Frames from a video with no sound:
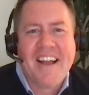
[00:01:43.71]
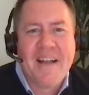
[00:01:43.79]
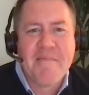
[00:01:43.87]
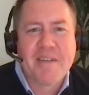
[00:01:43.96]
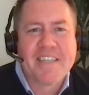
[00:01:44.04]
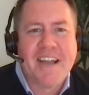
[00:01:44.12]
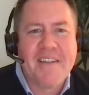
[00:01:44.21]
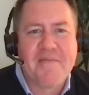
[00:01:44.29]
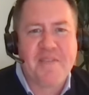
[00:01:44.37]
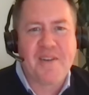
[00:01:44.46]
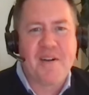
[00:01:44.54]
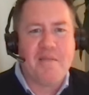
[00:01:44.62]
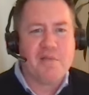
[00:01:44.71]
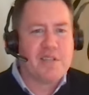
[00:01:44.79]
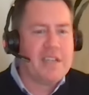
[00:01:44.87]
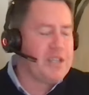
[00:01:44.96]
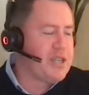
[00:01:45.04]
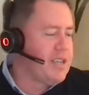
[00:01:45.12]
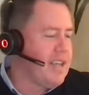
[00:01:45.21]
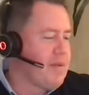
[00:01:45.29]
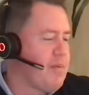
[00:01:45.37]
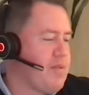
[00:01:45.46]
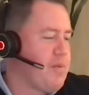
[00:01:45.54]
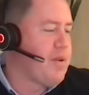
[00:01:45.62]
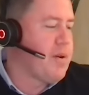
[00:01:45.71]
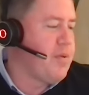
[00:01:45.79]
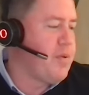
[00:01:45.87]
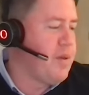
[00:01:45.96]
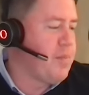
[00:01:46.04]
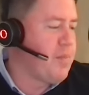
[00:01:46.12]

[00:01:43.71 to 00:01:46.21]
I'm excited for the conversation. Like as we were going through the